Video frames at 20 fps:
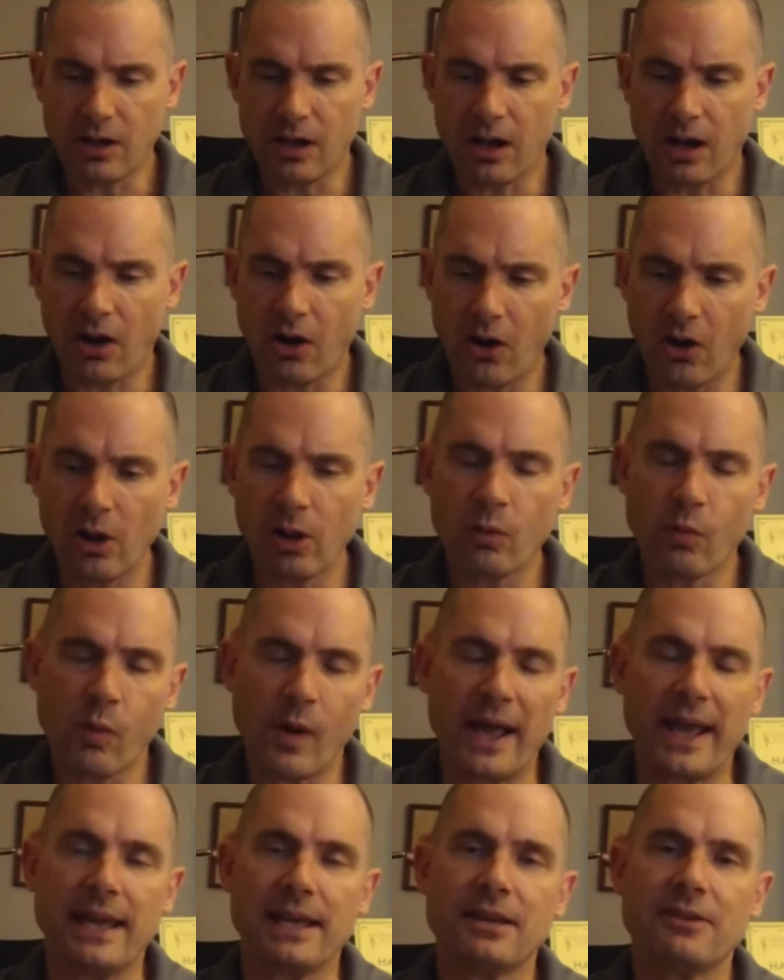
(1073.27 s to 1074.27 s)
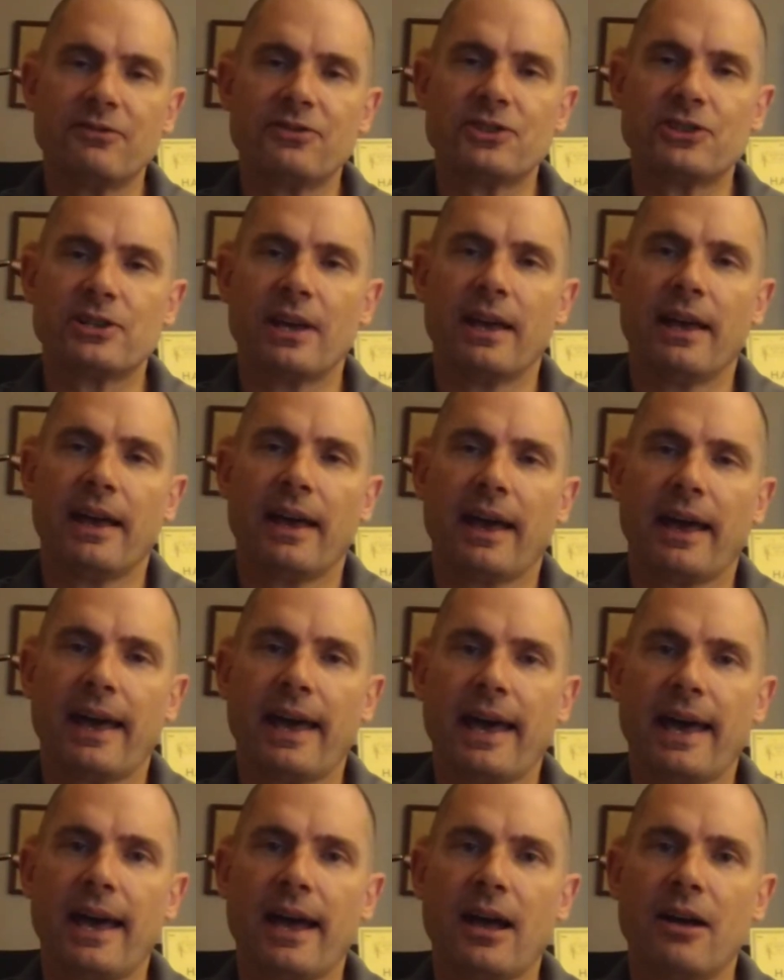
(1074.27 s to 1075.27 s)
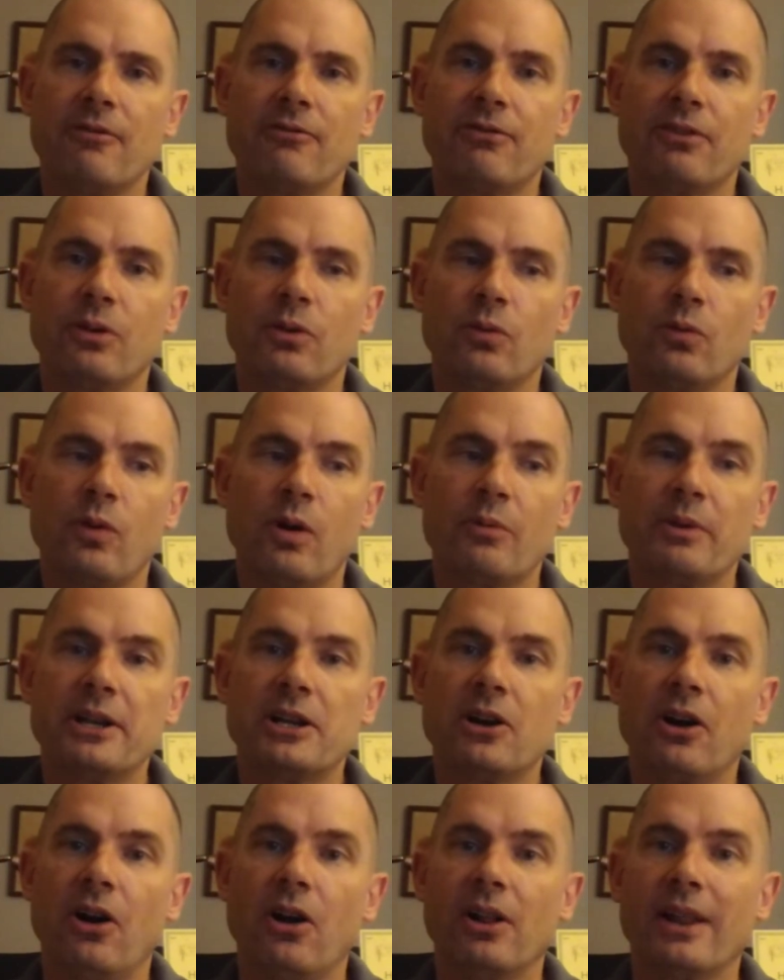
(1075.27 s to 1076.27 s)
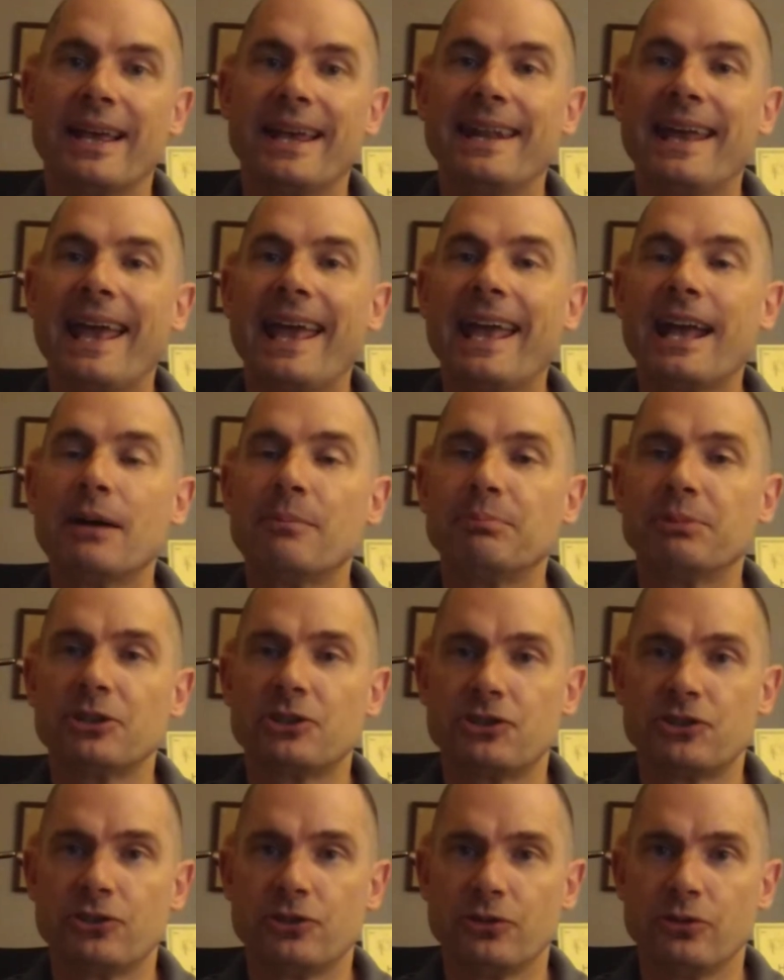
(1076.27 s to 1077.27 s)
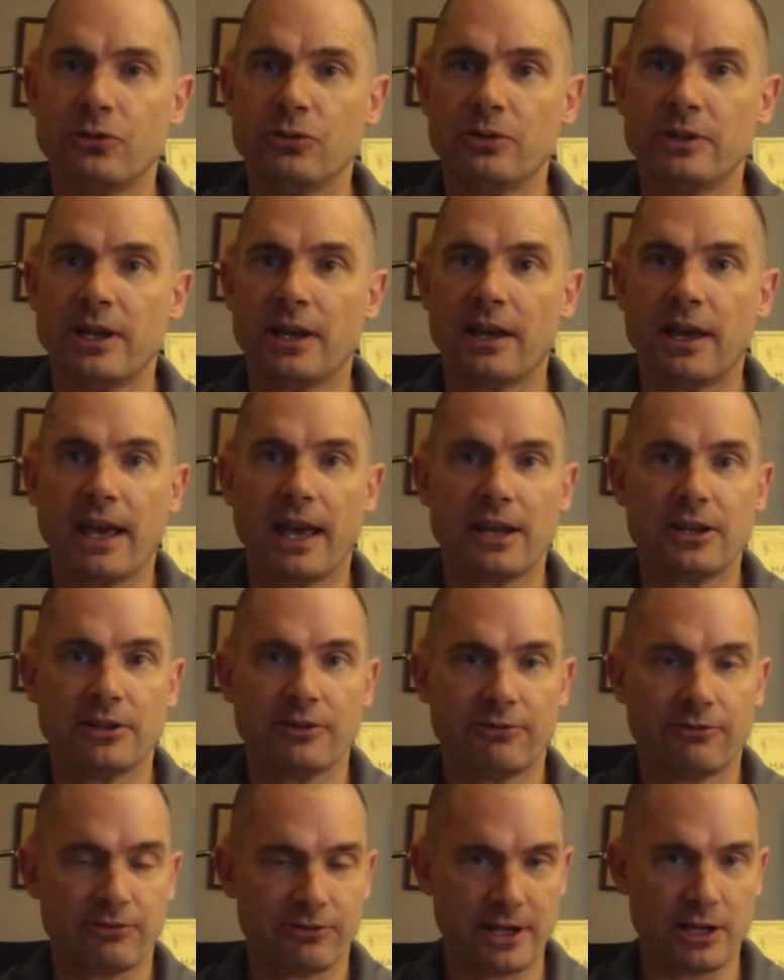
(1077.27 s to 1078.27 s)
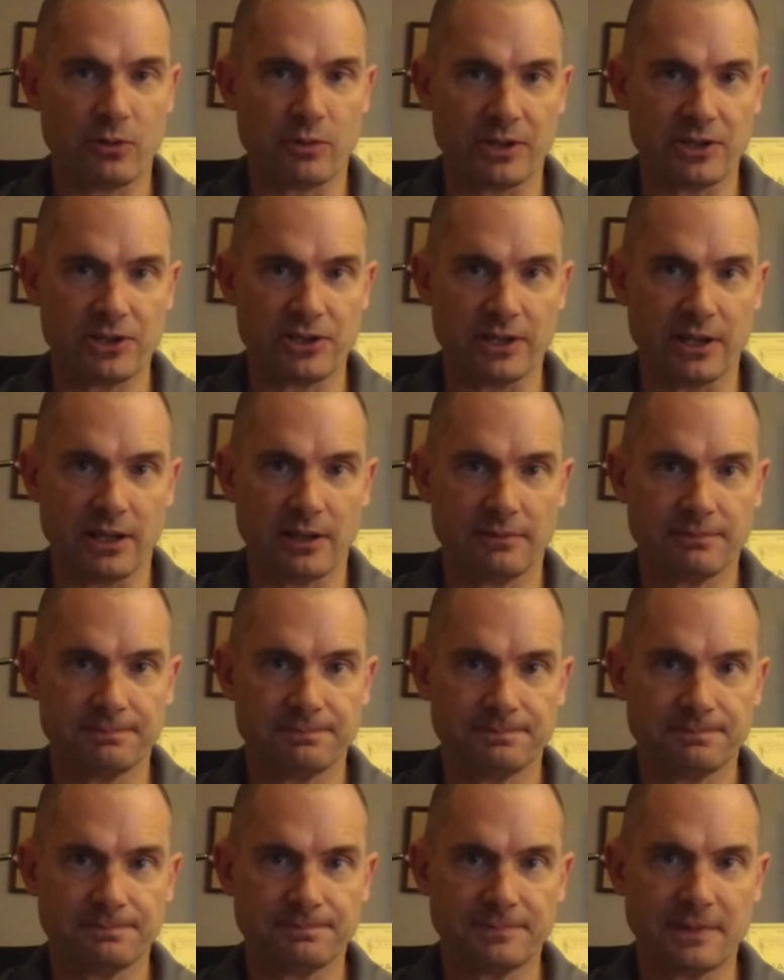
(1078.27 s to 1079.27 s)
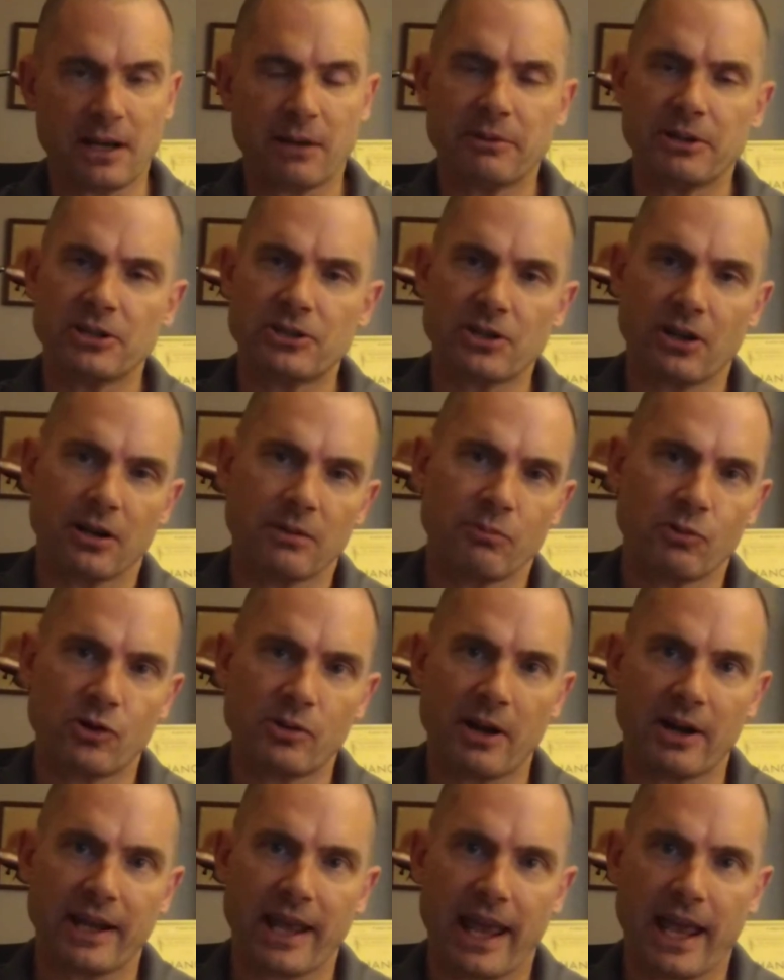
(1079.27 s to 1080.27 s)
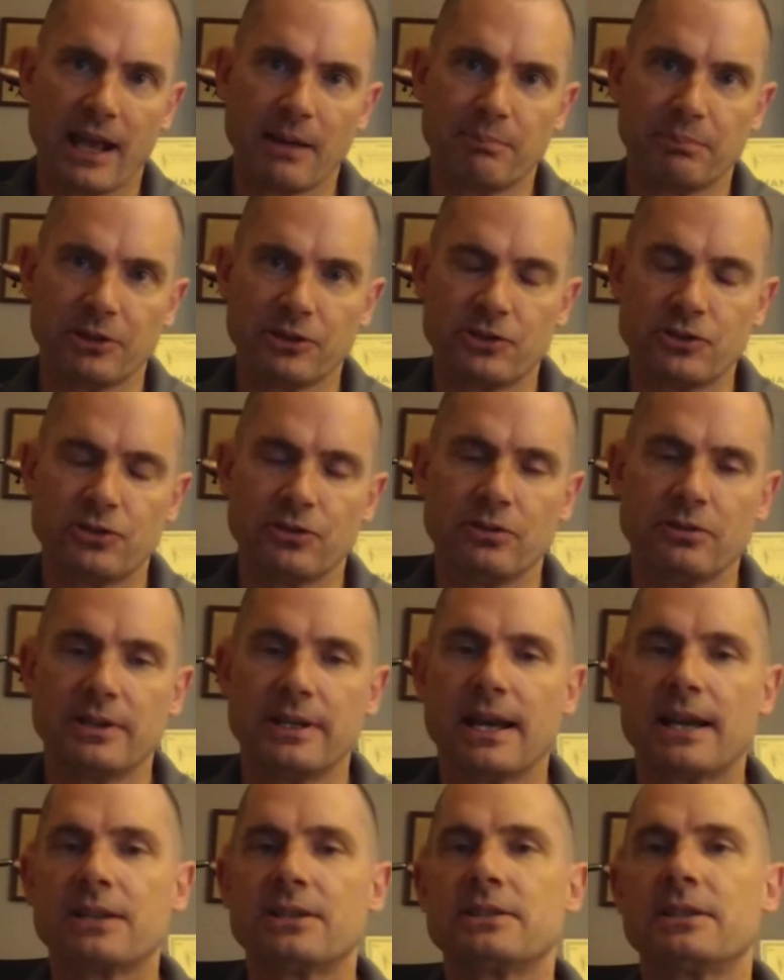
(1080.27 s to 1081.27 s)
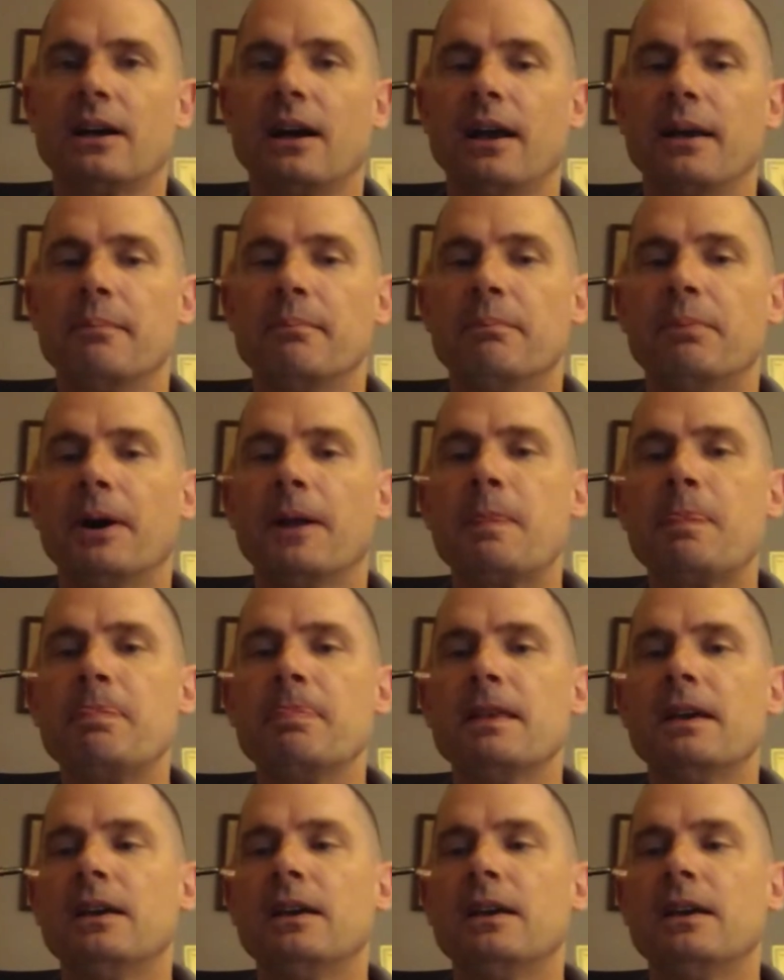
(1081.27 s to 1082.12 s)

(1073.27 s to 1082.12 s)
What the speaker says: All waves have what we call an amplitude and a frequency. I'm going to talk more about amplitude next time, but